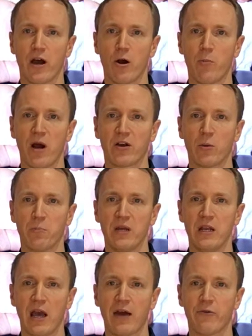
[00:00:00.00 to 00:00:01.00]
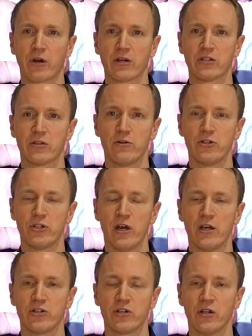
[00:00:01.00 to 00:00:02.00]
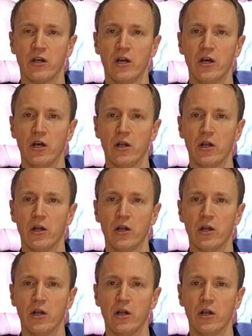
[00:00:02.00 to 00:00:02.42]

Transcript: Chiropractic Pediatric Association,